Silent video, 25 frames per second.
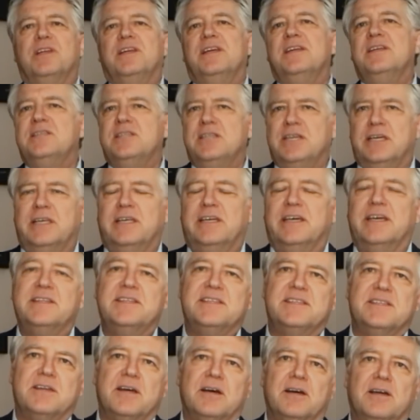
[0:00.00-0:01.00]
indeed gets
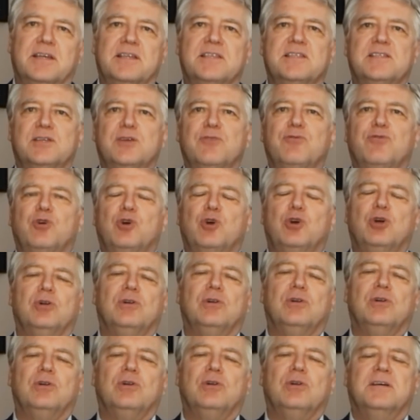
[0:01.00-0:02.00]
stuck. It's
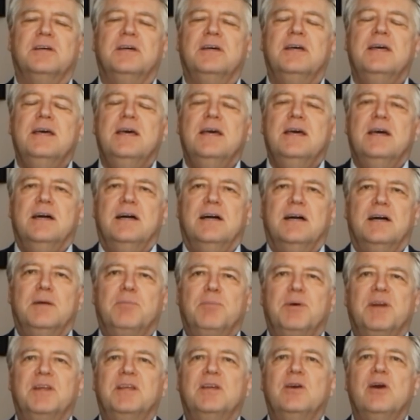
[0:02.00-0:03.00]
difficult, uh, uh,
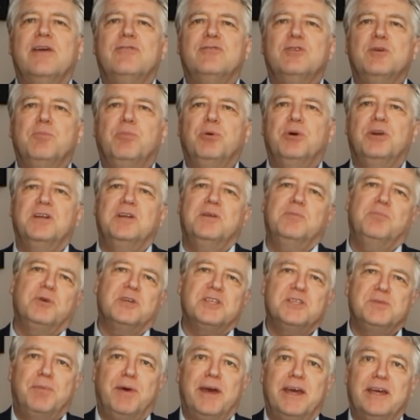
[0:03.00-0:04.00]
but you have to put it in
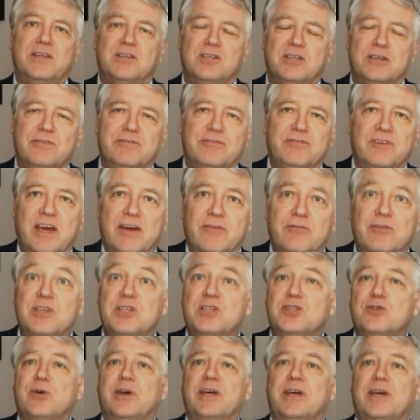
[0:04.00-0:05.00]
perspective. Every
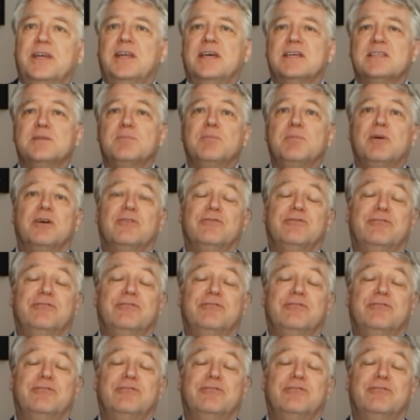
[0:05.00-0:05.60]
train has about